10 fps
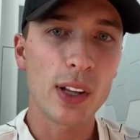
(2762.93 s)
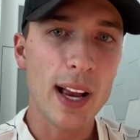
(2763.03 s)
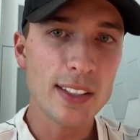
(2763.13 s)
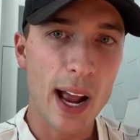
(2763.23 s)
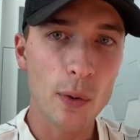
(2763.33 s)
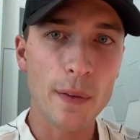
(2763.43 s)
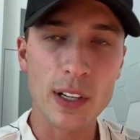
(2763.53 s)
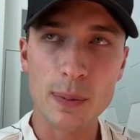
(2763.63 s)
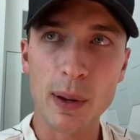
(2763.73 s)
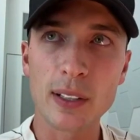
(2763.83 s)
Over the last
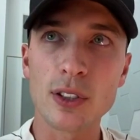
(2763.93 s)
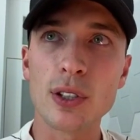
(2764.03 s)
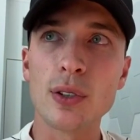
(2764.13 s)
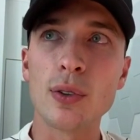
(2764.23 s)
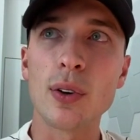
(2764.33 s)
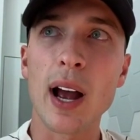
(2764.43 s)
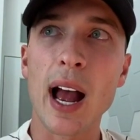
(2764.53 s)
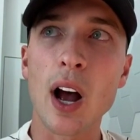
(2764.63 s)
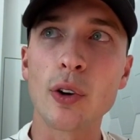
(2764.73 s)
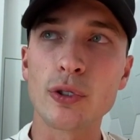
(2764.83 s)
hour, I've explained to
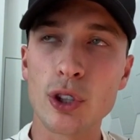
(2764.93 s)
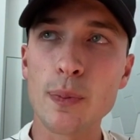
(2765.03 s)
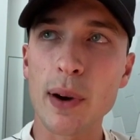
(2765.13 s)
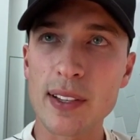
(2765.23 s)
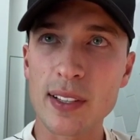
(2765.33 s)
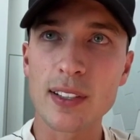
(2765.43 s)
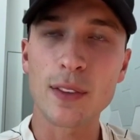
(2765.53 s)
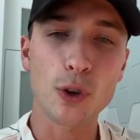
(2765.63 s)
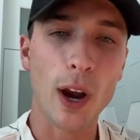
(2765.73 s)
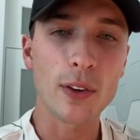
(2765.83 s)
you how 2
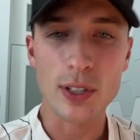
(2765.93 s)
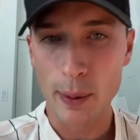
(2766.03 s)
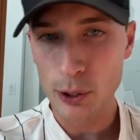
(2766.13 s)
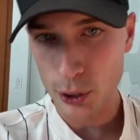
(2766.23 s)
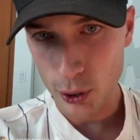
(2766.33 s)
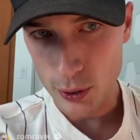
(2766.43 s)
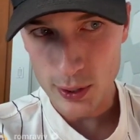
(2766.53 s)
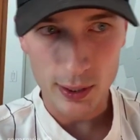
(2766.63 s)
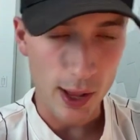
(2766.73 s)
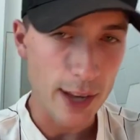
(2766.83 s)
presidents have tried to establish a
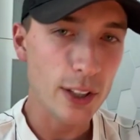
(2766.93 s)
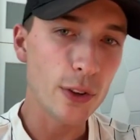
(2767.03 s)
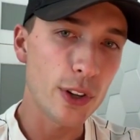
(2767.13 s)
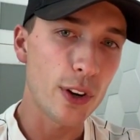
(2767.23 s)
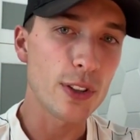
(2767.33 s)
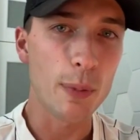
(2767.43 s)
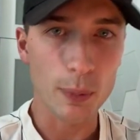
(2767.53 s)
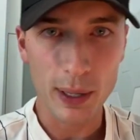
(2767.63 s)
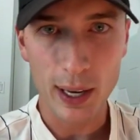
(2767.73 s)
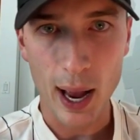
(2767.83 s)
currency in the last 100 years,
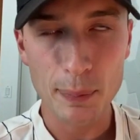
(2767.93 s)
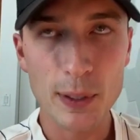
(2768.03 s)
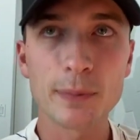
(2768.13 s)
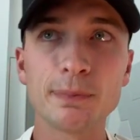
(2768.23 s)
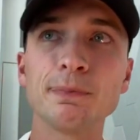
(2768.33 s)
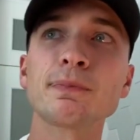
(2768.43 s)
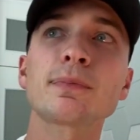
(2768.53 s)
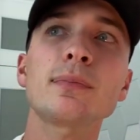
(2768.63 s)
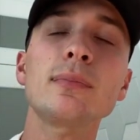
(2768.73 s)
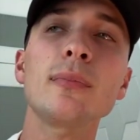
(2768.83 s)
both been capped.
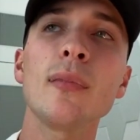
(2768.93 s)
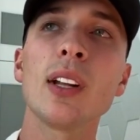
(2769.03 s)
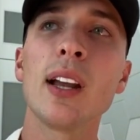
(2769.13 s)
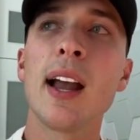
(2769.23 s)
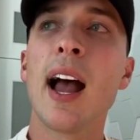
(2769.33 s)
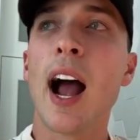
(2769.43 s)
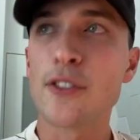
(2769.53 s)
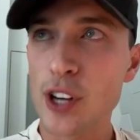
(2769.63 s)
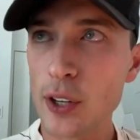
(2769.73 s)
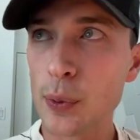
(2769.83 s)

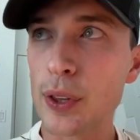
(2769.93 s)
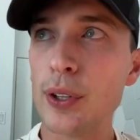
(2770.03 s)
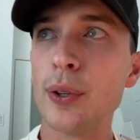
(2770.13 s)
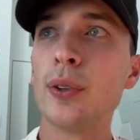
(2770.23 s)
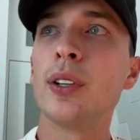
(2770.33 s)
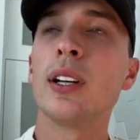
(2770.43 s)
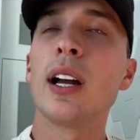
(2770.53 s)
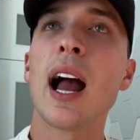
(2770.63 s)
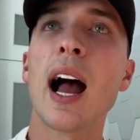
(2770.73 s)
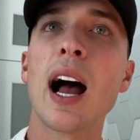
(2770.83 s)
I've shared with
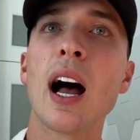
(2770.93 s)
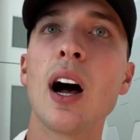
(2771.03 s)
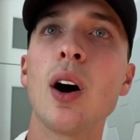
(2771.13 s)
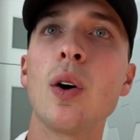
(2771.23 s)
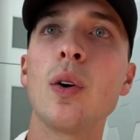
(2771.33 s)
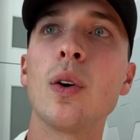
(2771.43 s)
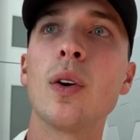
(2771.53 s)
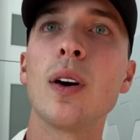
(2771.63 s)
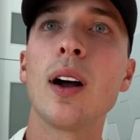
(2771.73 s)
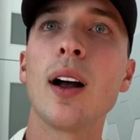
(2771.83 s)
you
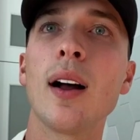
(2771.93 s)
how